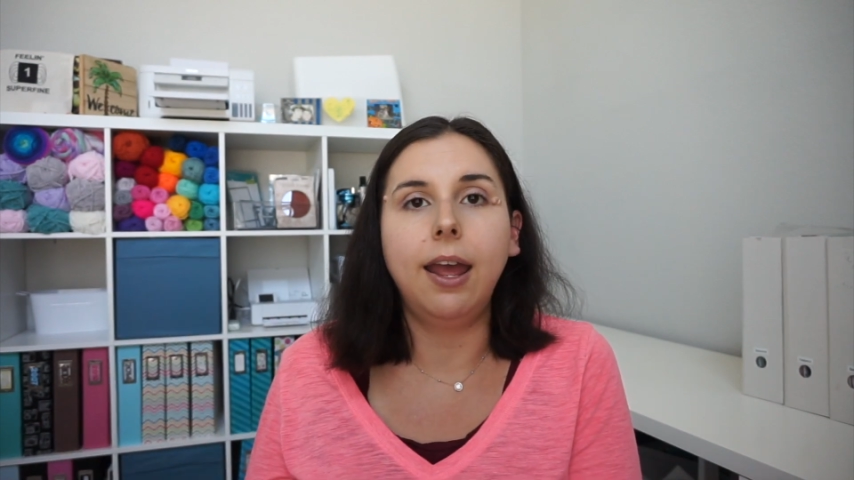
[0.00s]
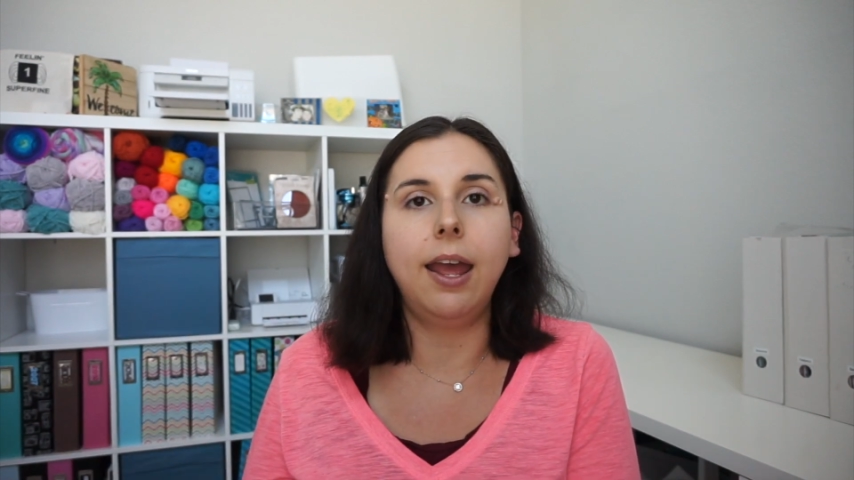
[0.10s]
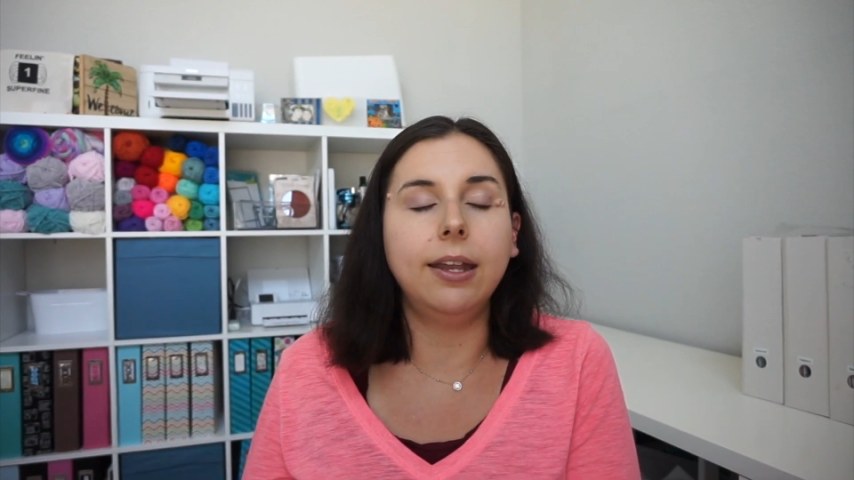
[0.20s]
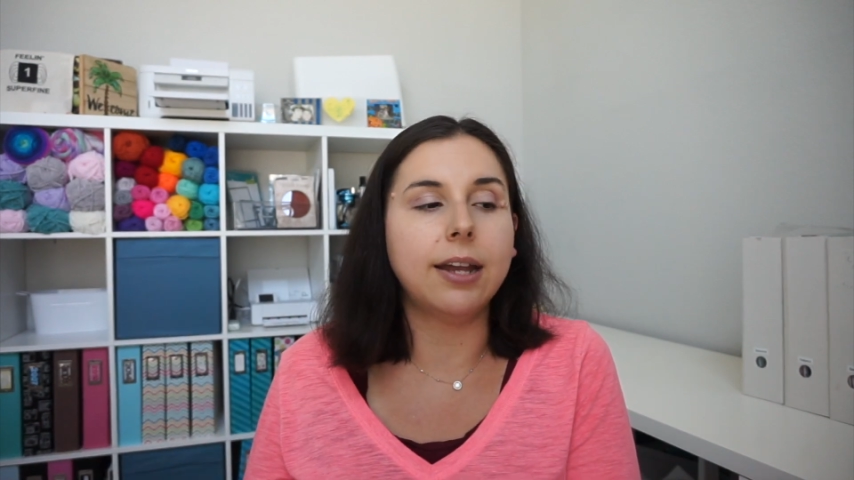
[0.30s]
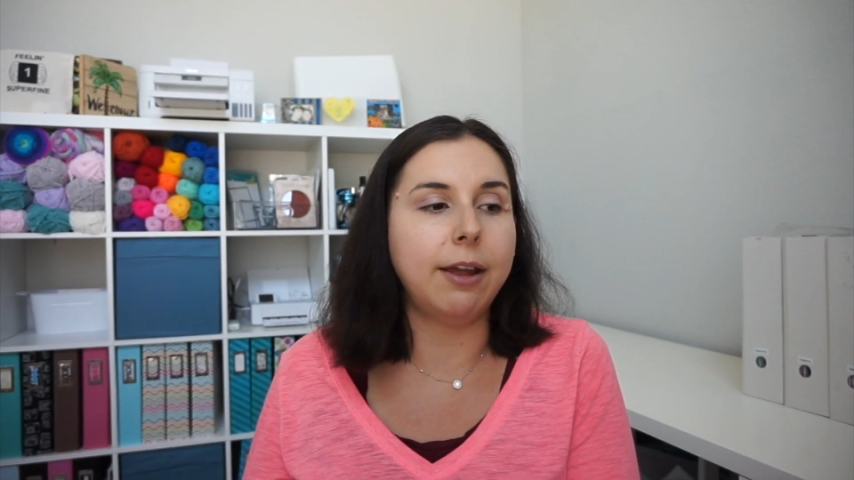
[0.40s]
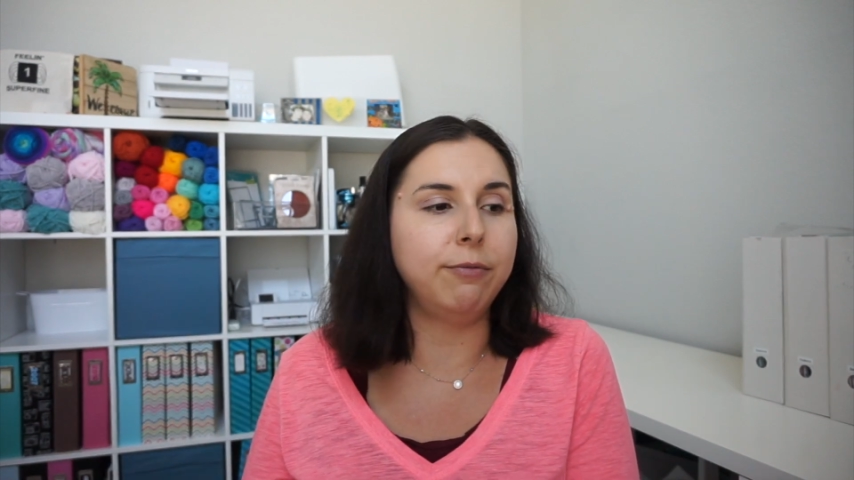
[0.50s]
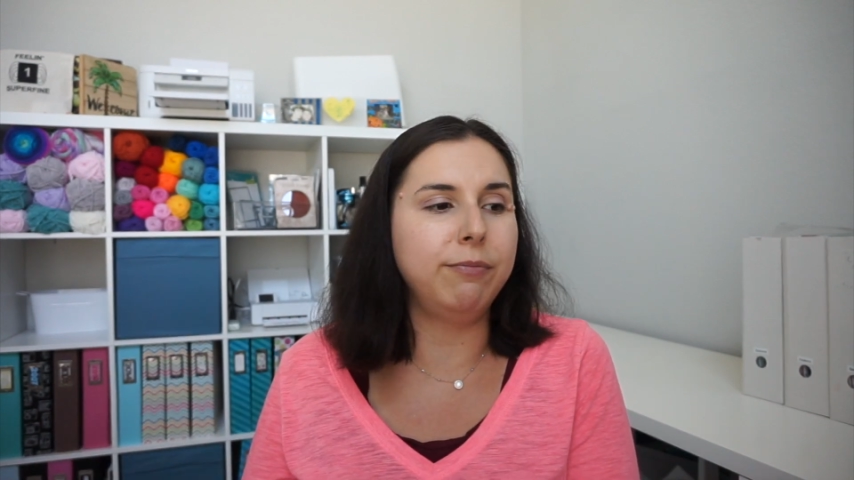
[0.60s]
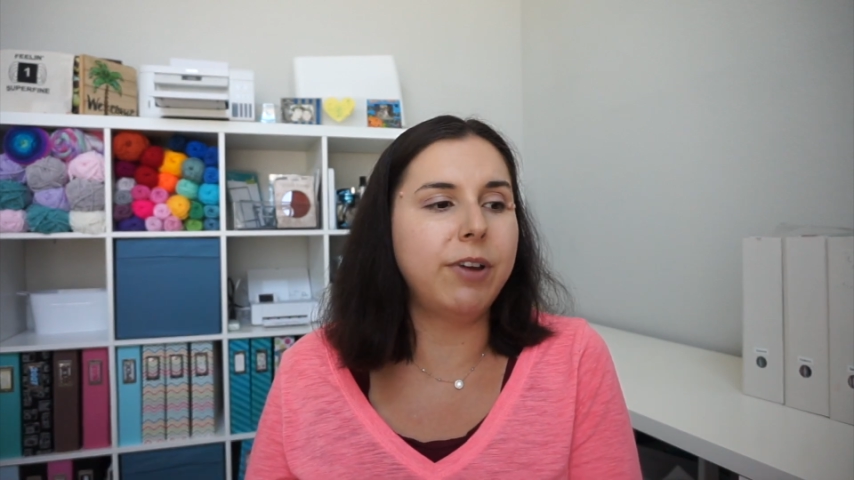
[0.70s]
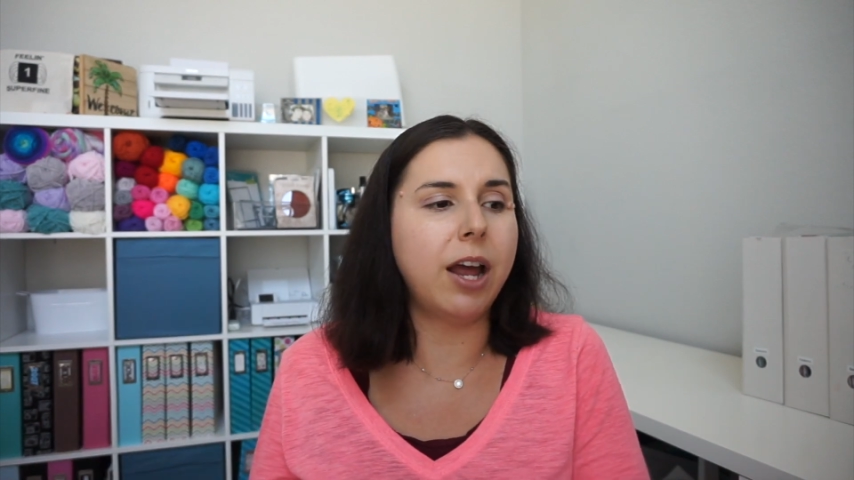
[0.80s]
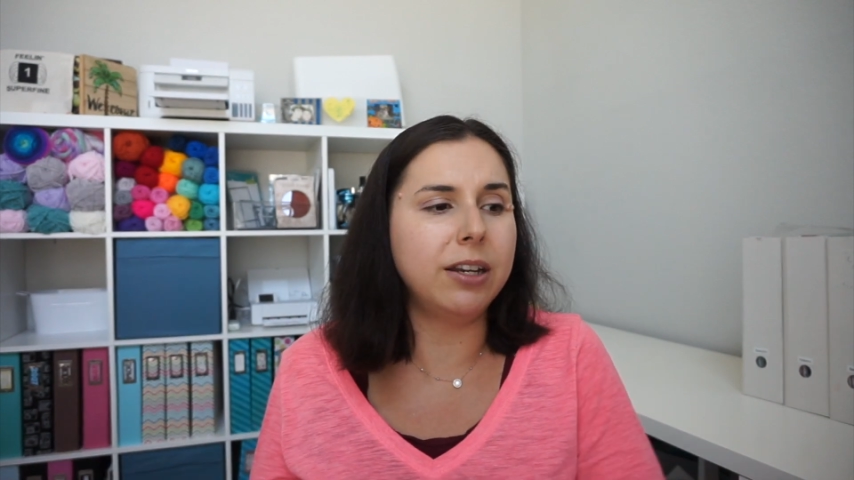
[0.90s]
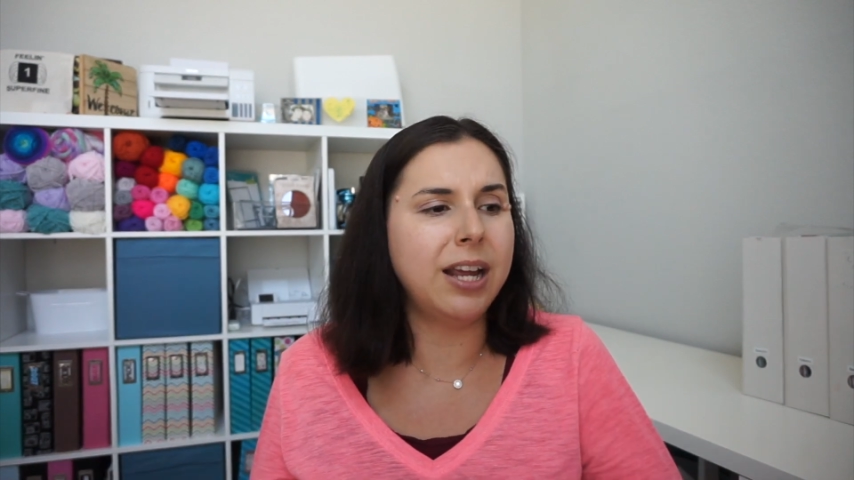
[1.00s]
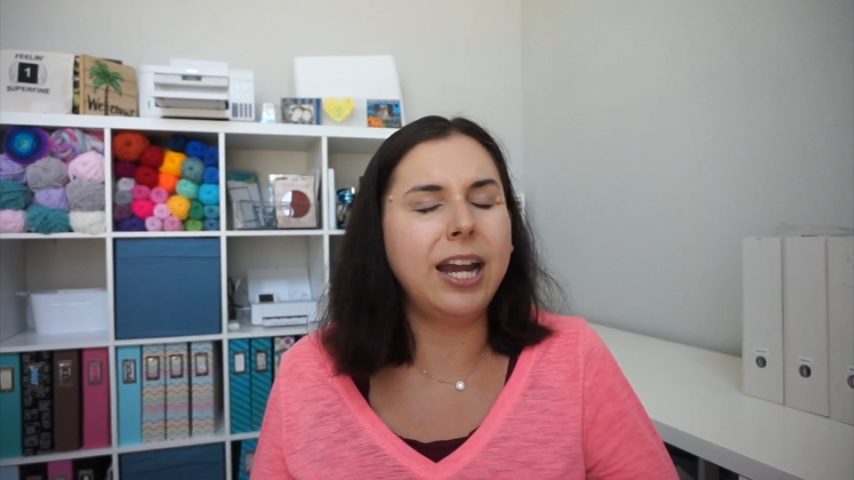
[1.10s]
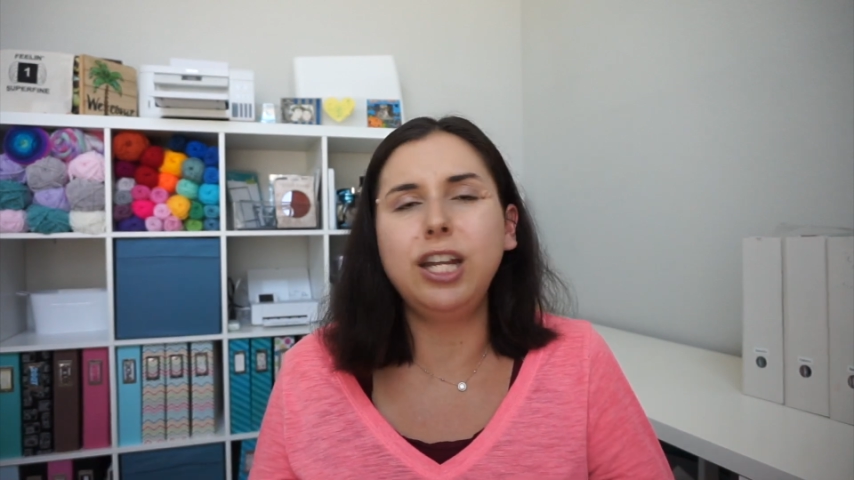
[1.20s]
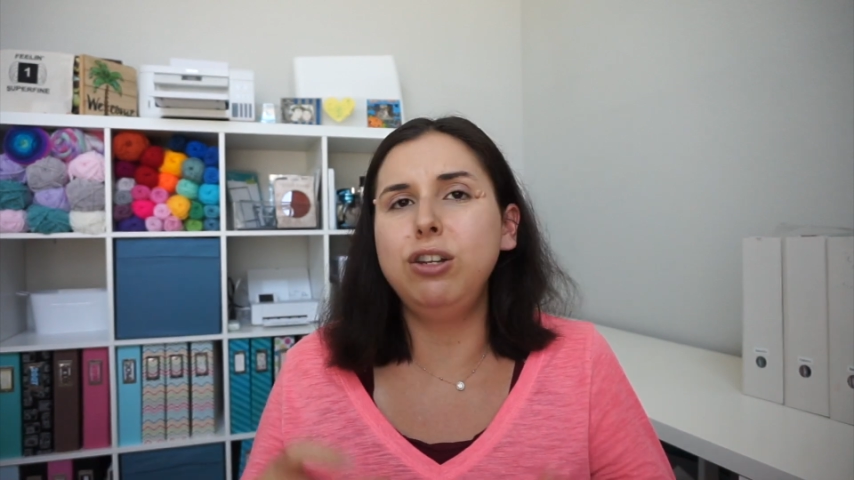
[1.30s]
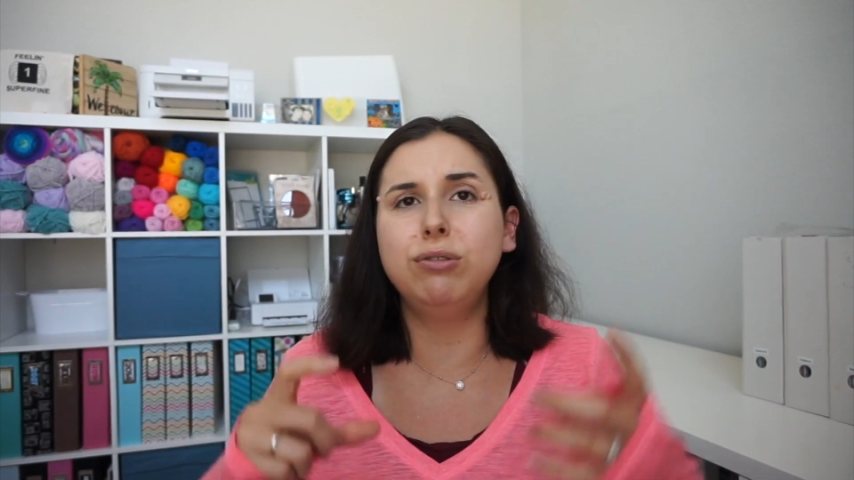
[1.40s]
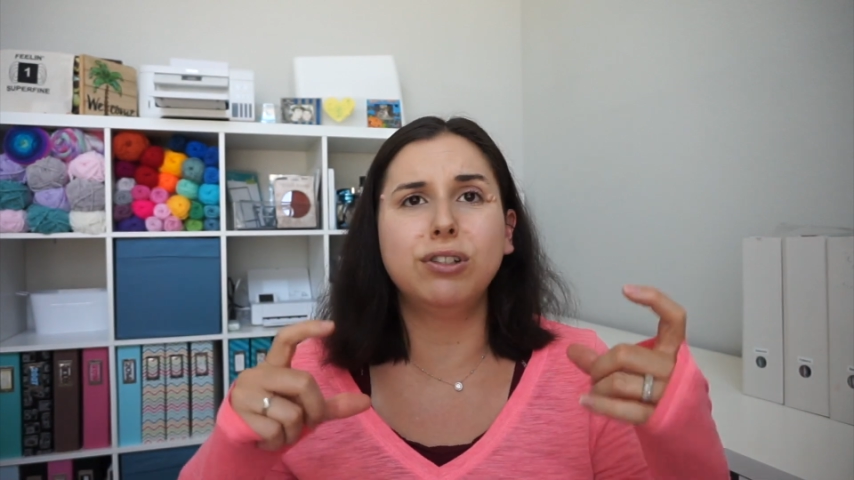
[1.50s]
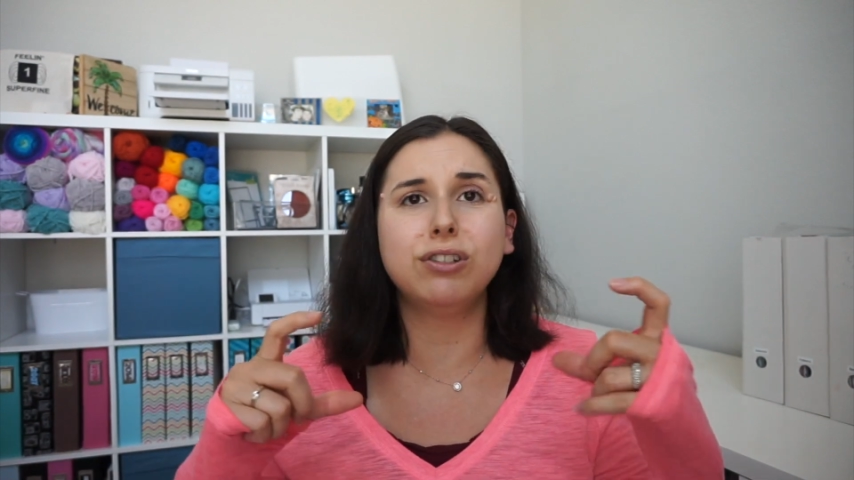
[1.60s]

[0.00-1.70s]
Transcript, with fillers: And I've gotten kind of used